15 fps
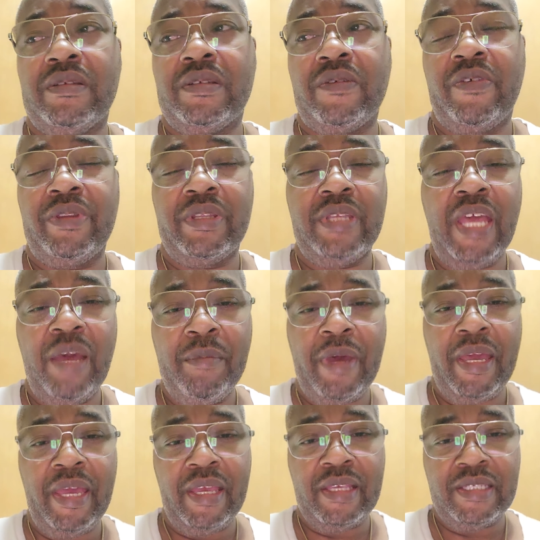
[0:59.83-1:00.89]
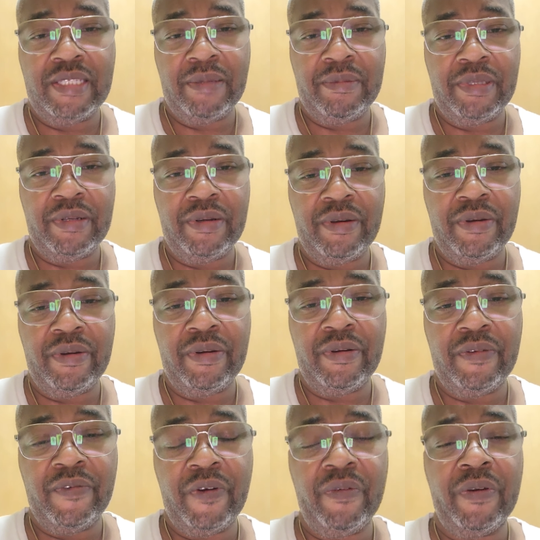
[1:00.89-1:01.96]
so from the time I accepted her
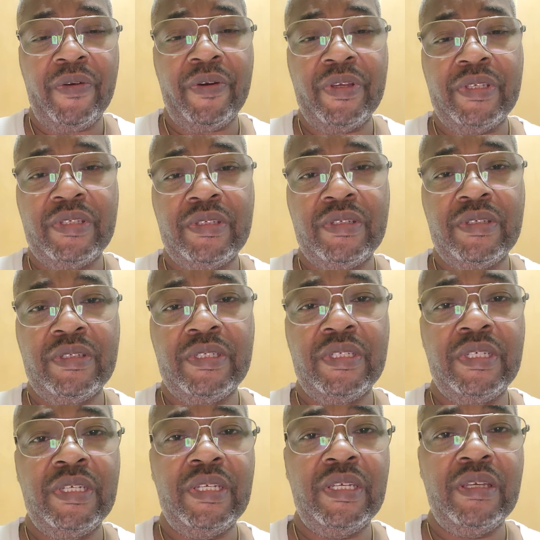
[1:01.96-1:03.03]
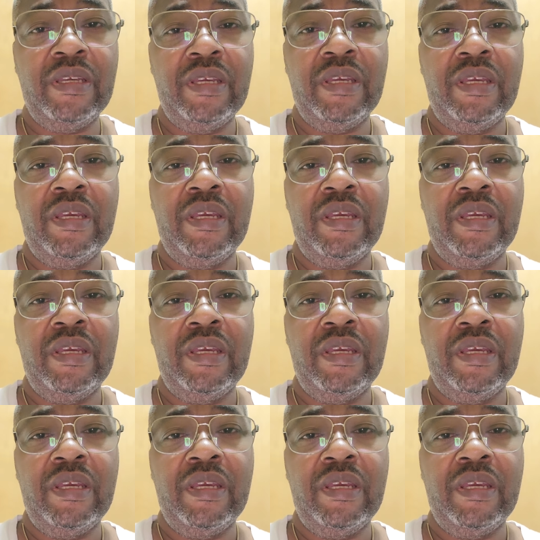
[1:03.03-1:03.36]
friend request, she